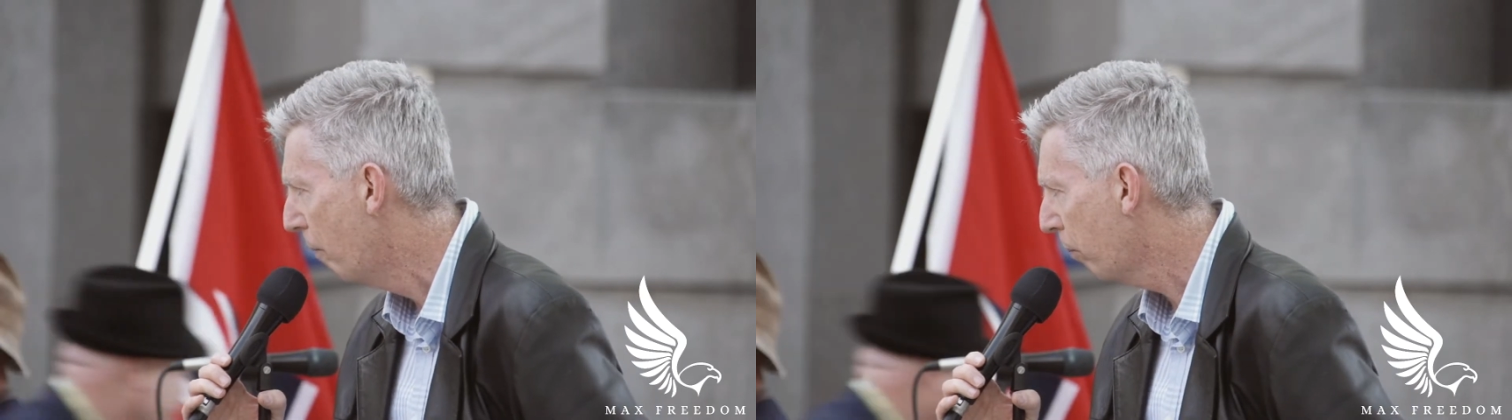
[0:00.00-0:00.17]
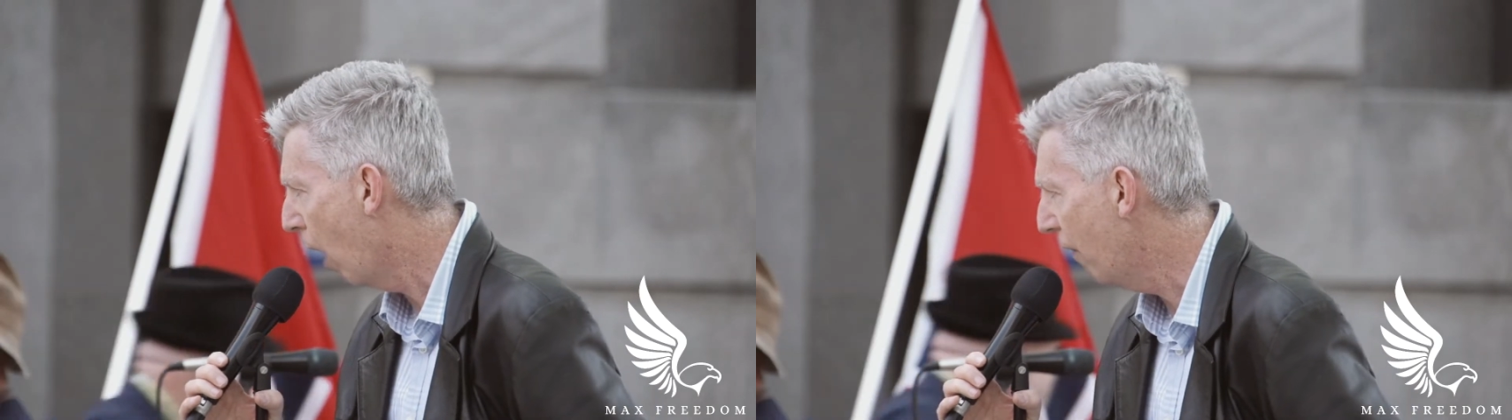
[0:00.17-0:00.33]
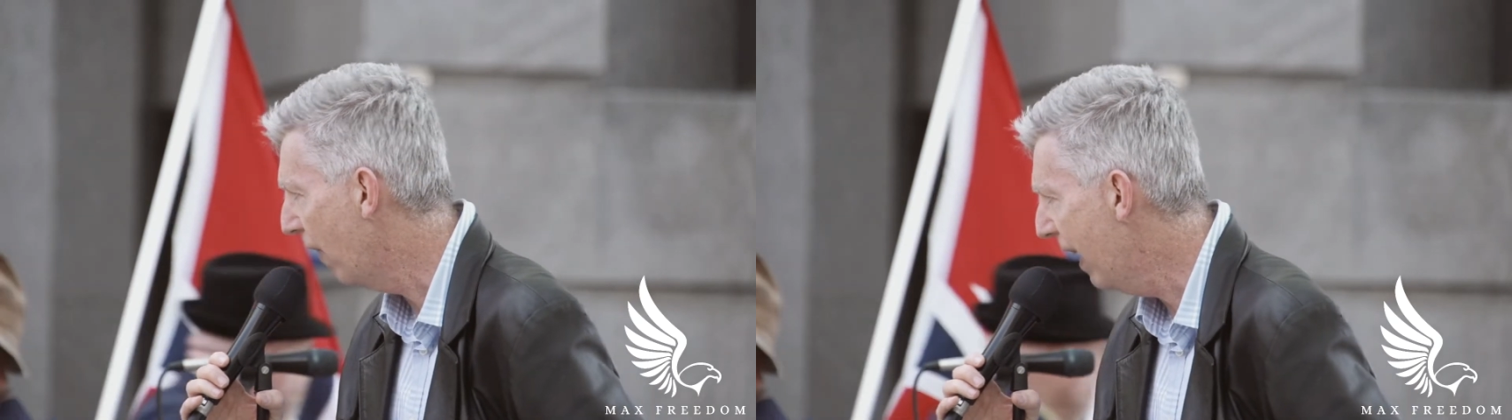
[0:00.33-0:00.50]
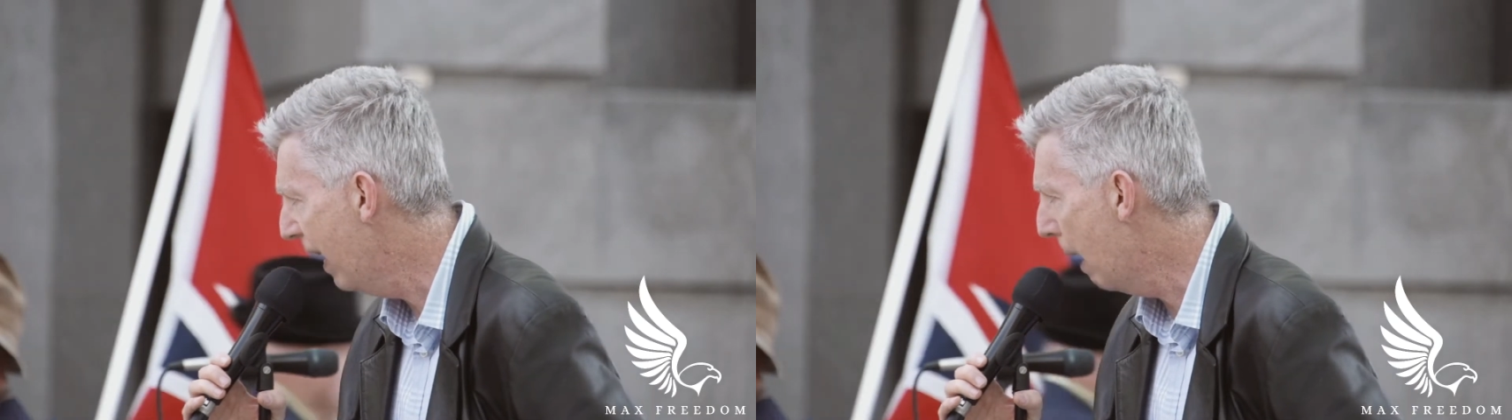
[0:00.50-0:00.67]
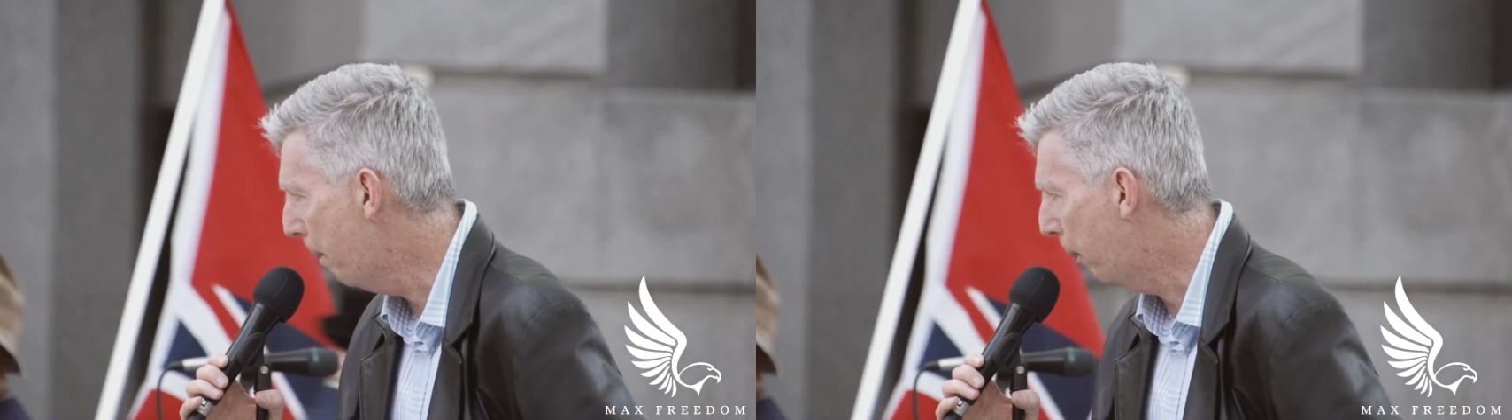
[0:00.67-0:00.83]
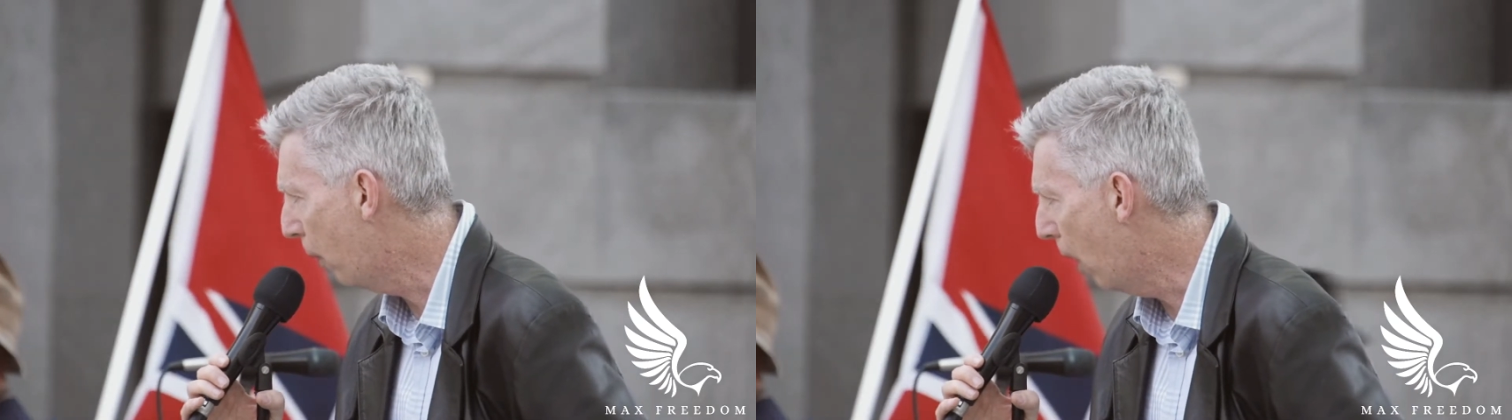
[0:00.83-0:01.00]
of
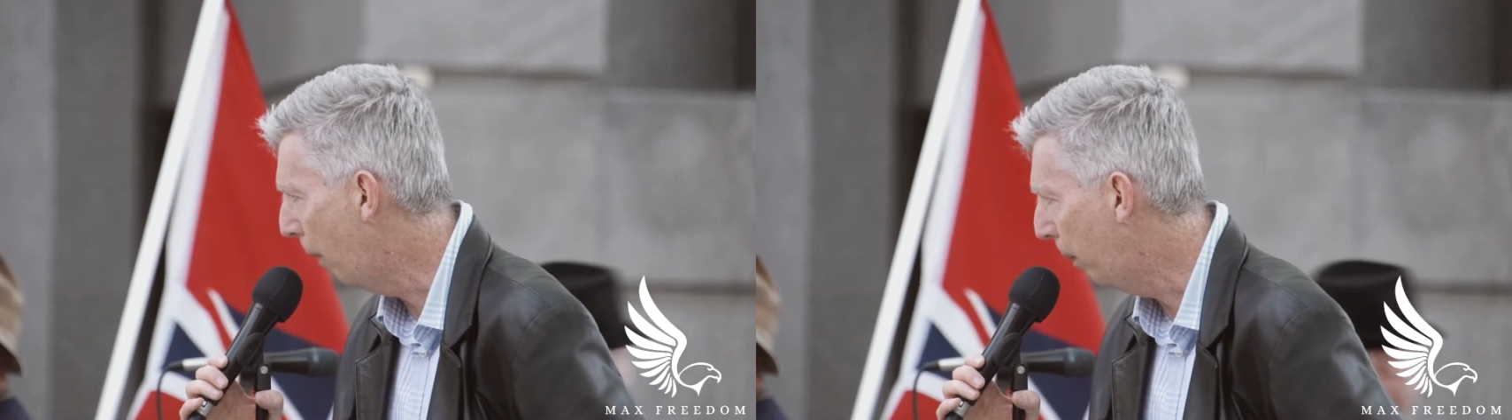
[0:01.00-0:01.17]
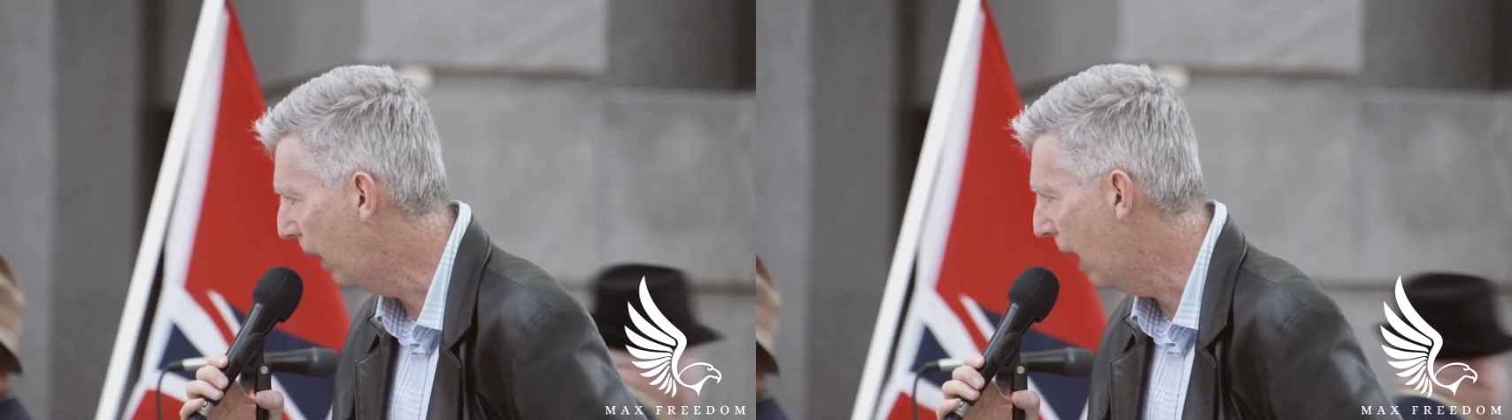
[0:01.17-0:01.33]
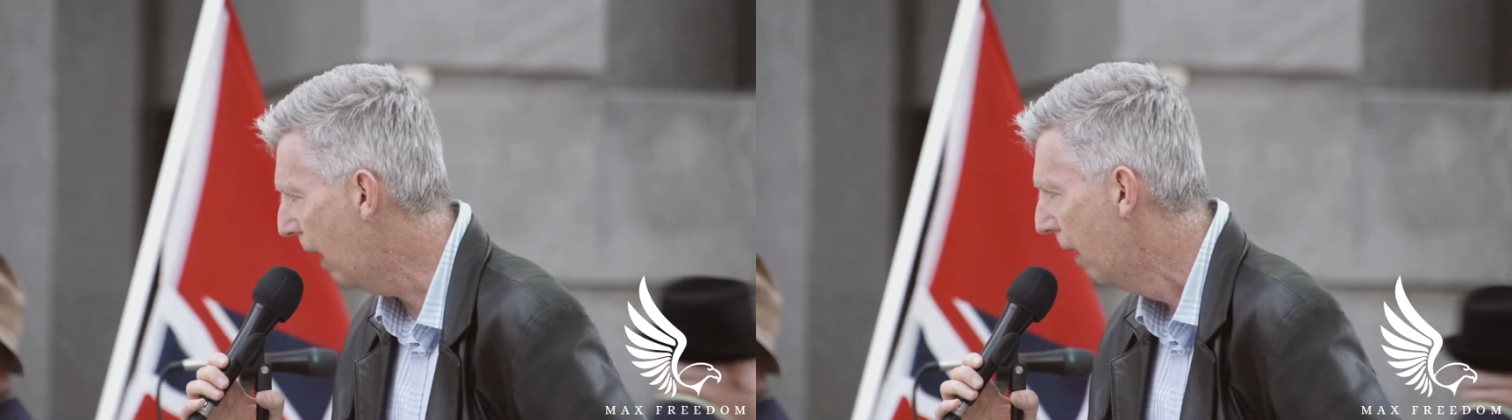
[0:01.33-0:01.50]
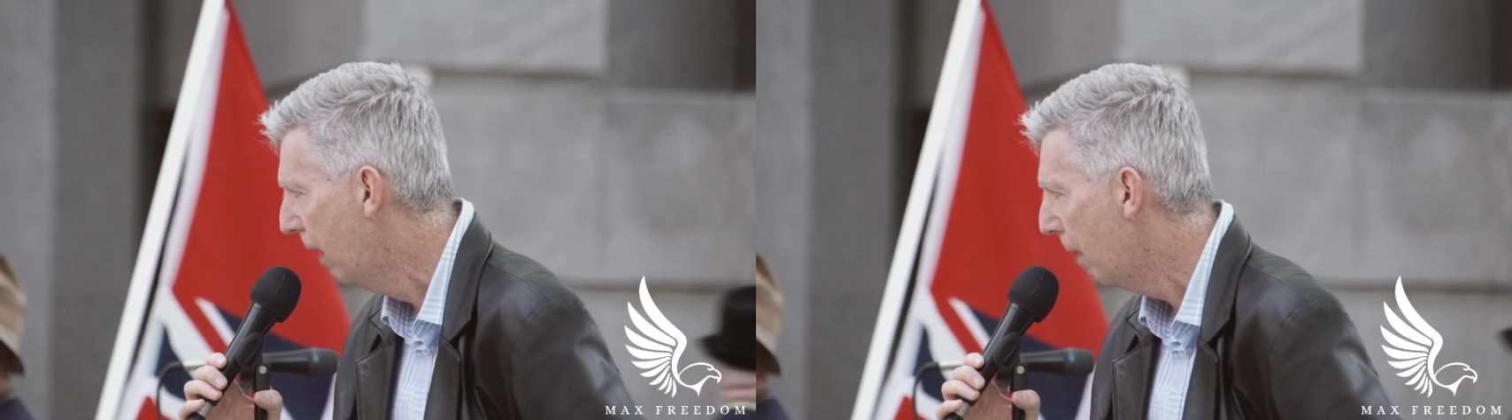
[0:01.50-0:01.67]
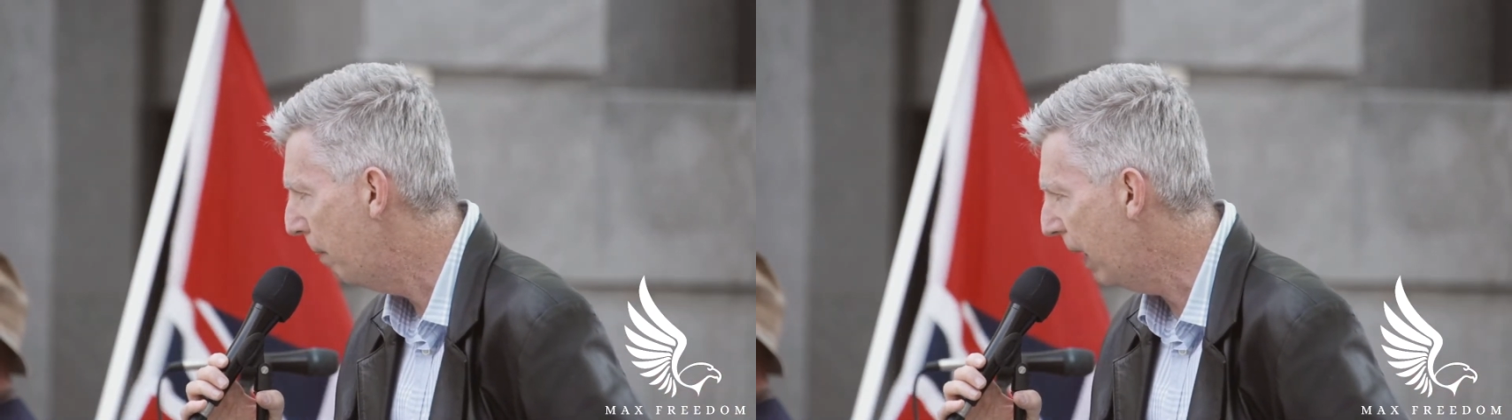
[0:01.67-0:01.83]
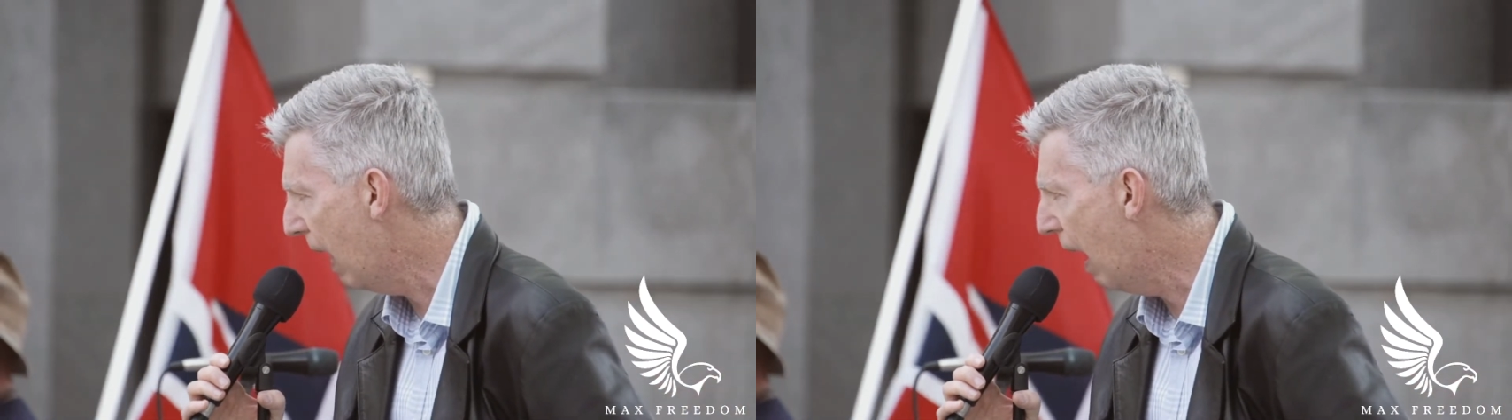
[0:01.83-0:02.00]
inappropriate
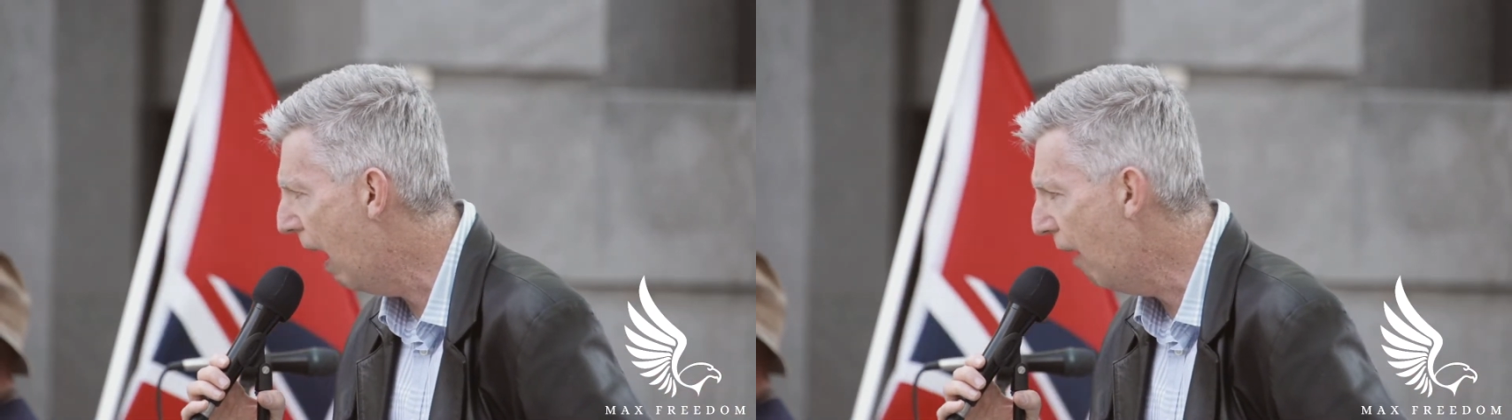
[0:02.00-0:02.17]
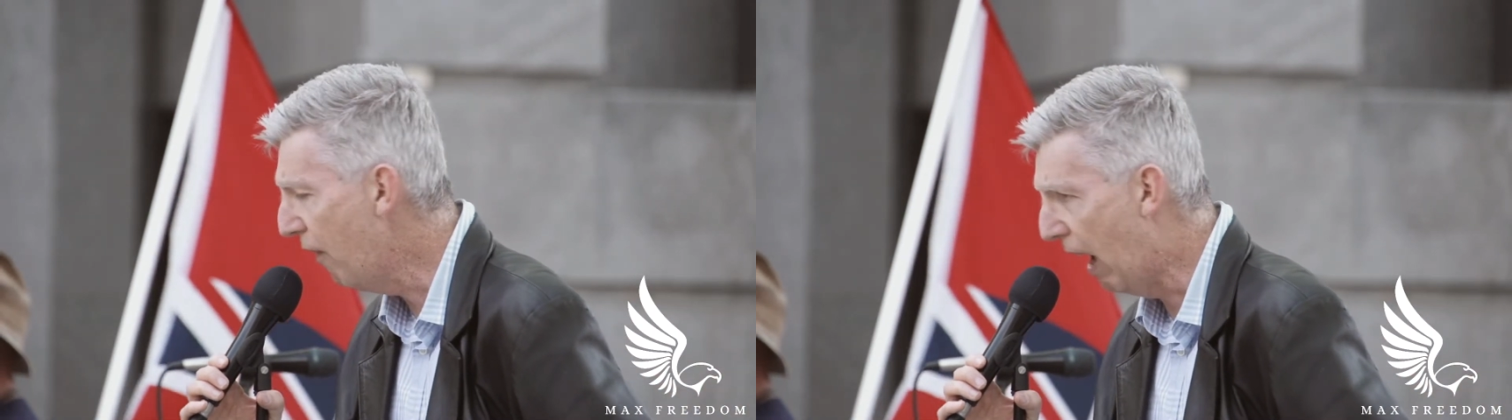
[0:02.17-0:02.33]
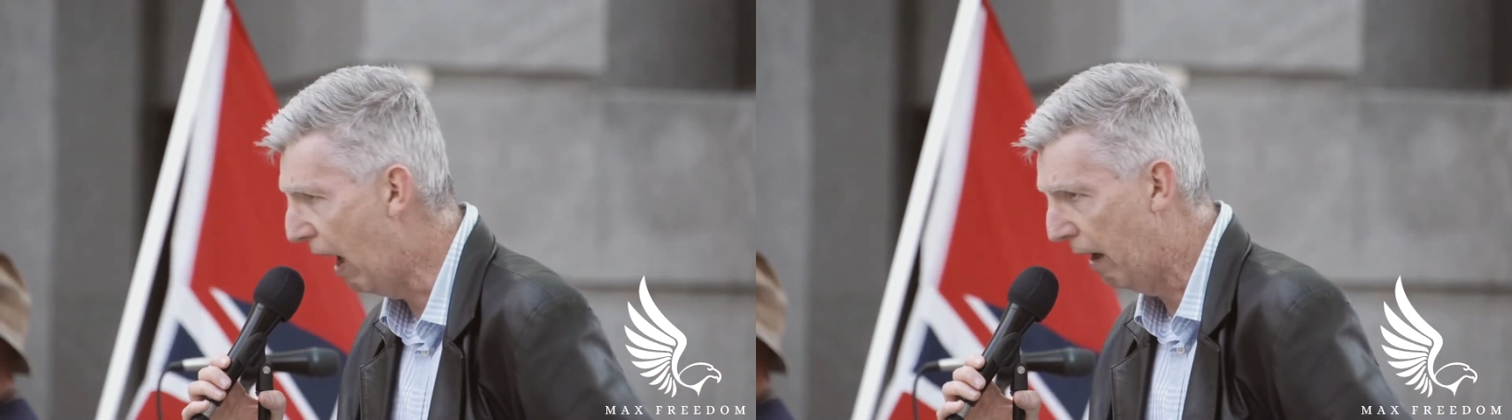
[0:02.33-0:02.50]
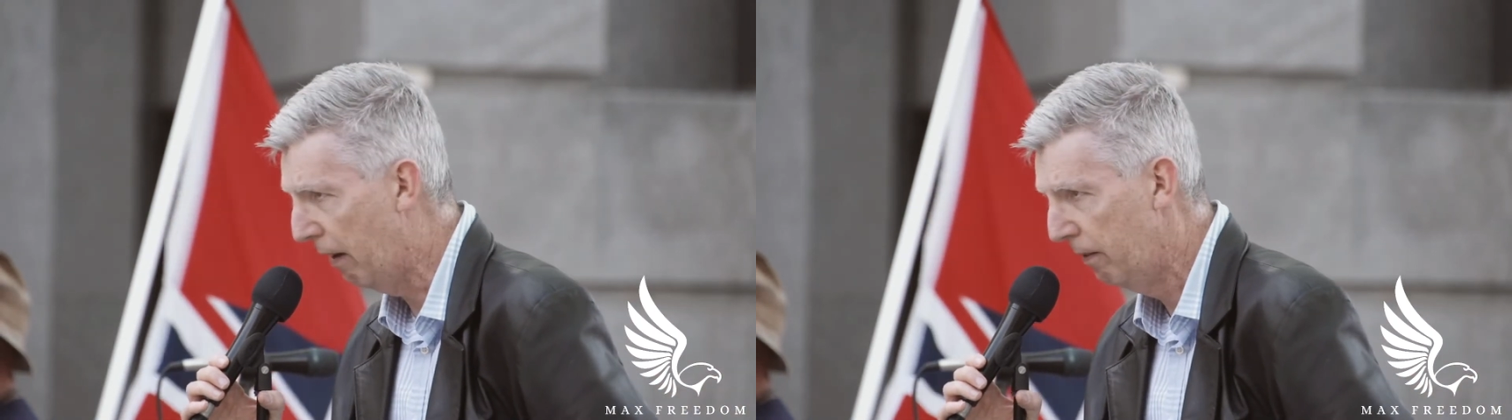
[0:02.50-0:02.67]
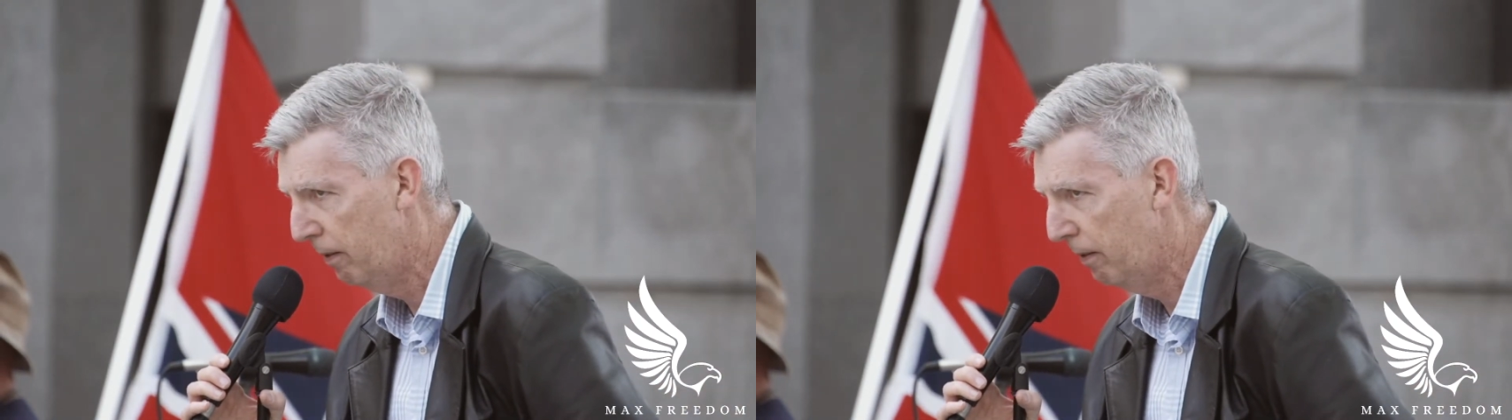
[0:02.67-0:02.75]
behaviour?